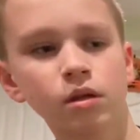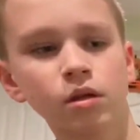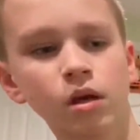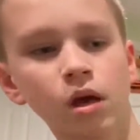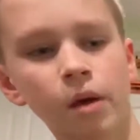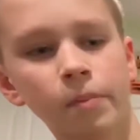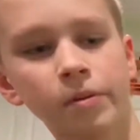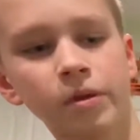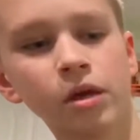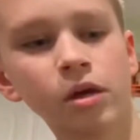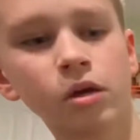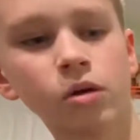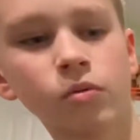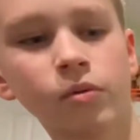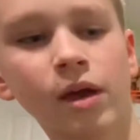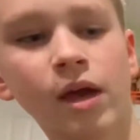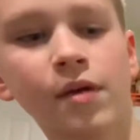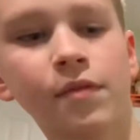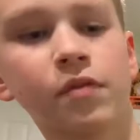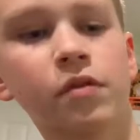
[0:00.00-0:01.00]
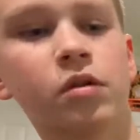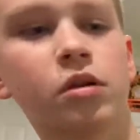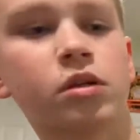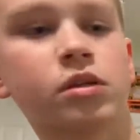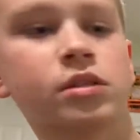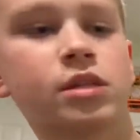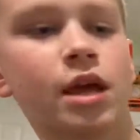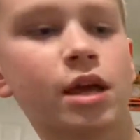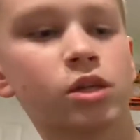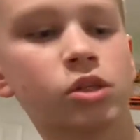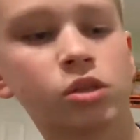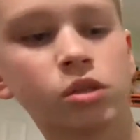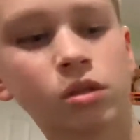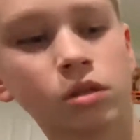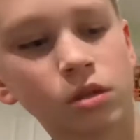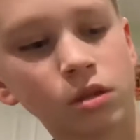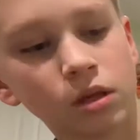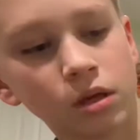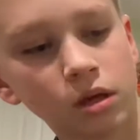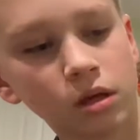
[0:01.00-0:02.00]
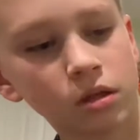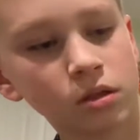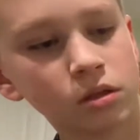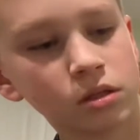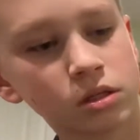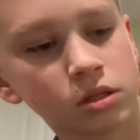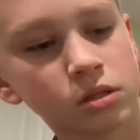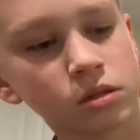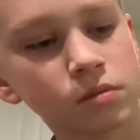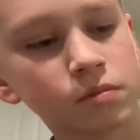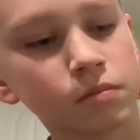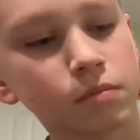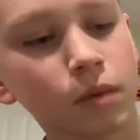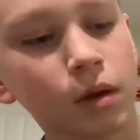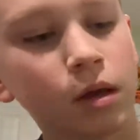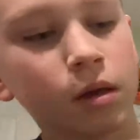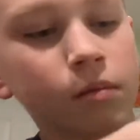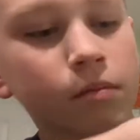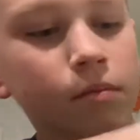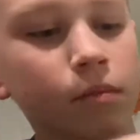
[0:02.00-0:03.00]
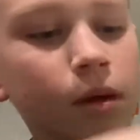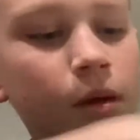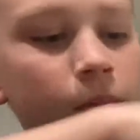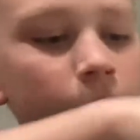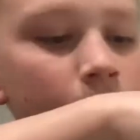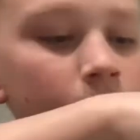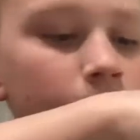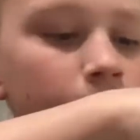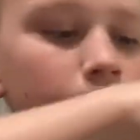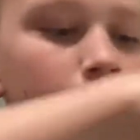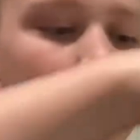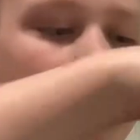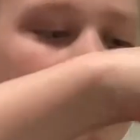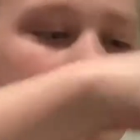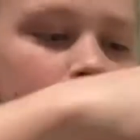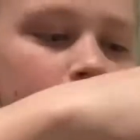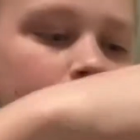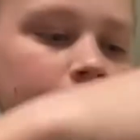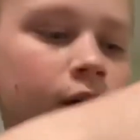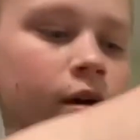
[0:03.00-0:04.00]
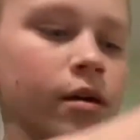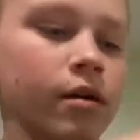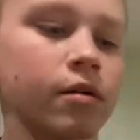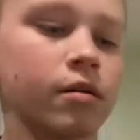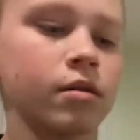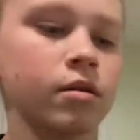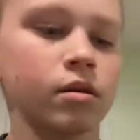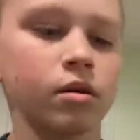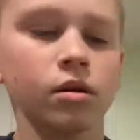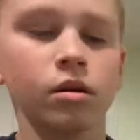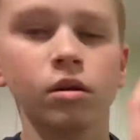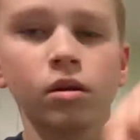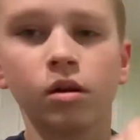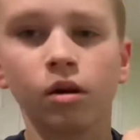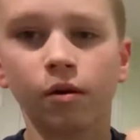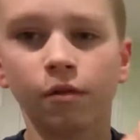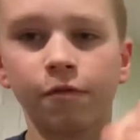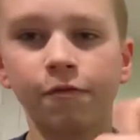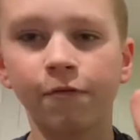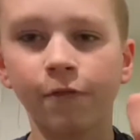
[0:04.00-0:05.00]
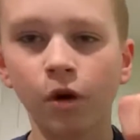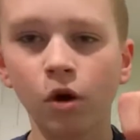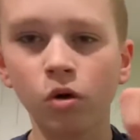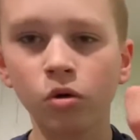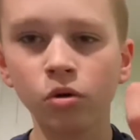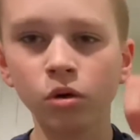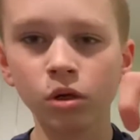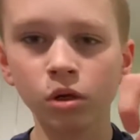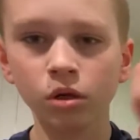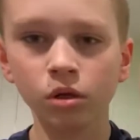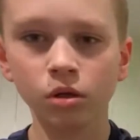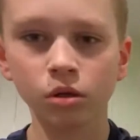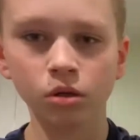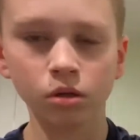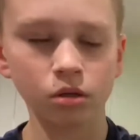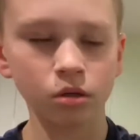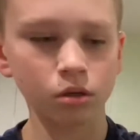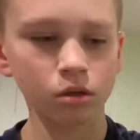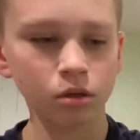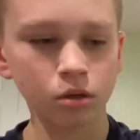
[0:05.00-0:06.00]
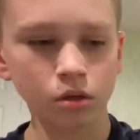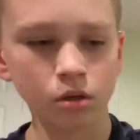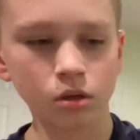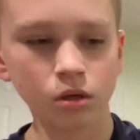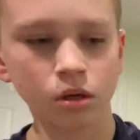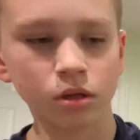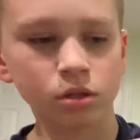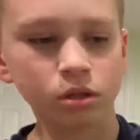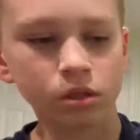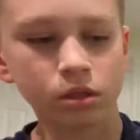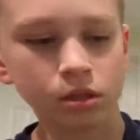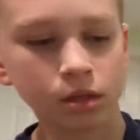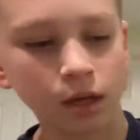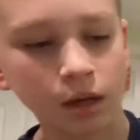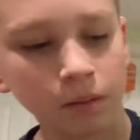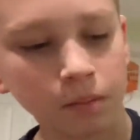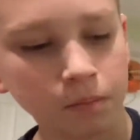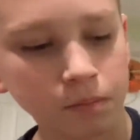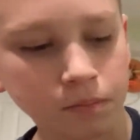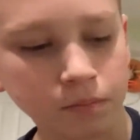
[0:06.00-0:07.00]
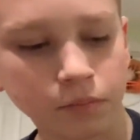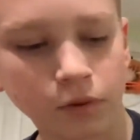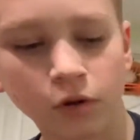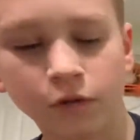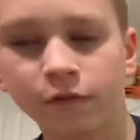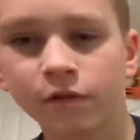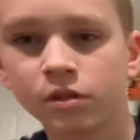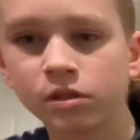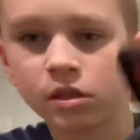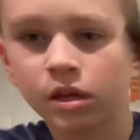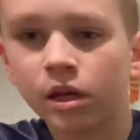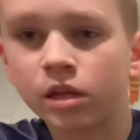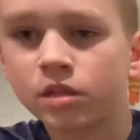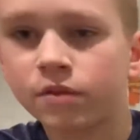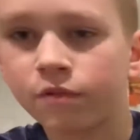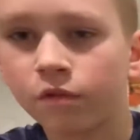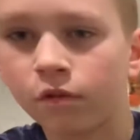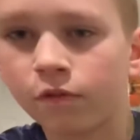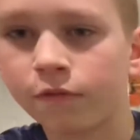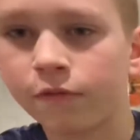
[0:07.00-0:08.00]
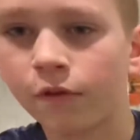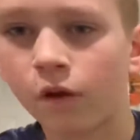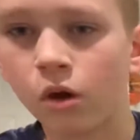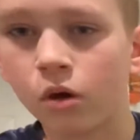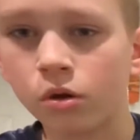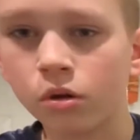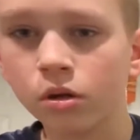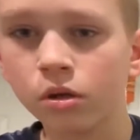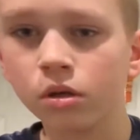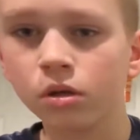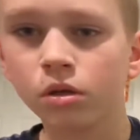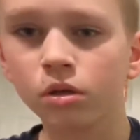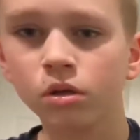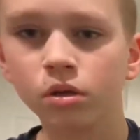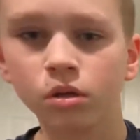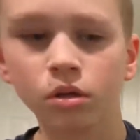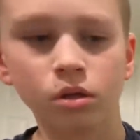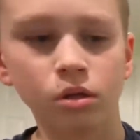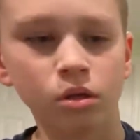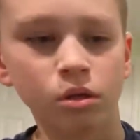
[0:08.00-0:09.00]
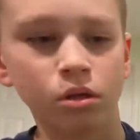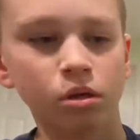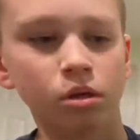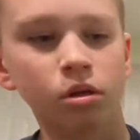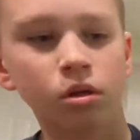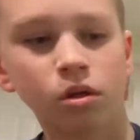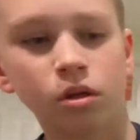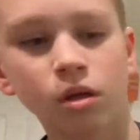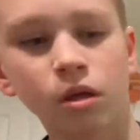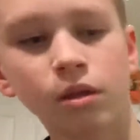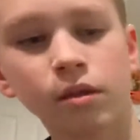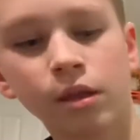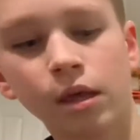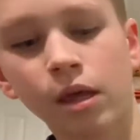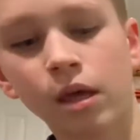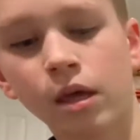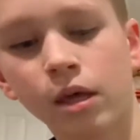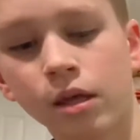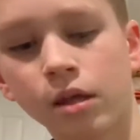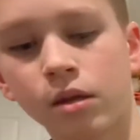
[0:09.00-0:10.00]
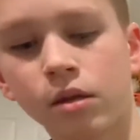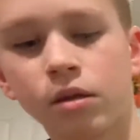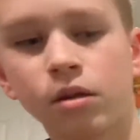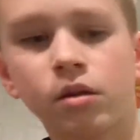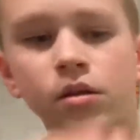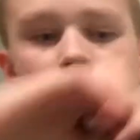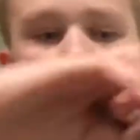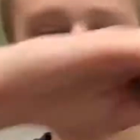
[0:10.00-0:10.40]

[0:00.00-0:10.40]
Up here we have a little section. This might, might be meant for like a, a phone, because it's like perfect size for a phone. And then